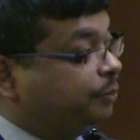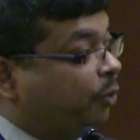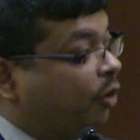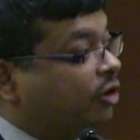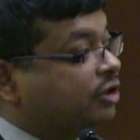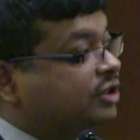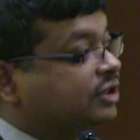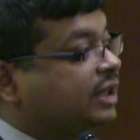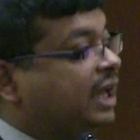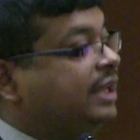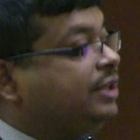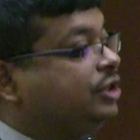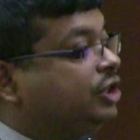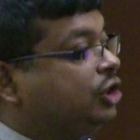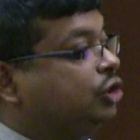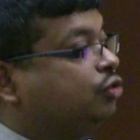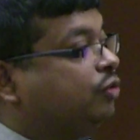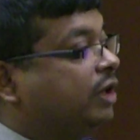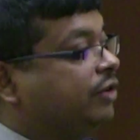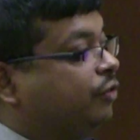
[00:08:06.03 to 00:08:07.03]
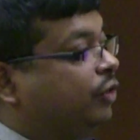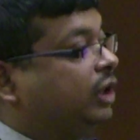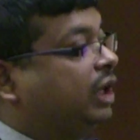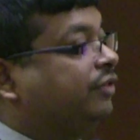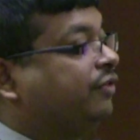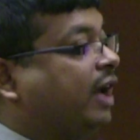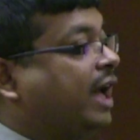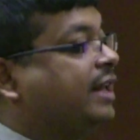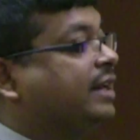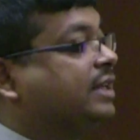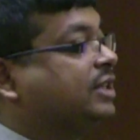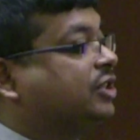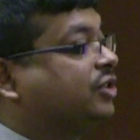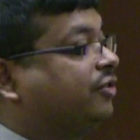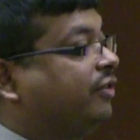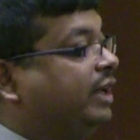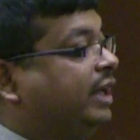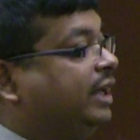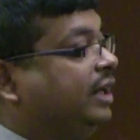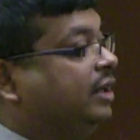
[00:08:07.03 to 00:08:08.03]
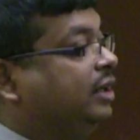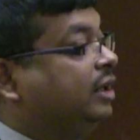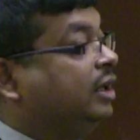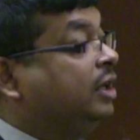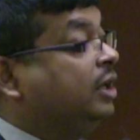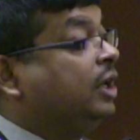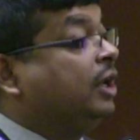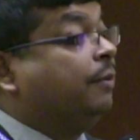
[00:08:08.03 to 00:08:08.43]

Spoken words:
porcine G12 rotavirus strain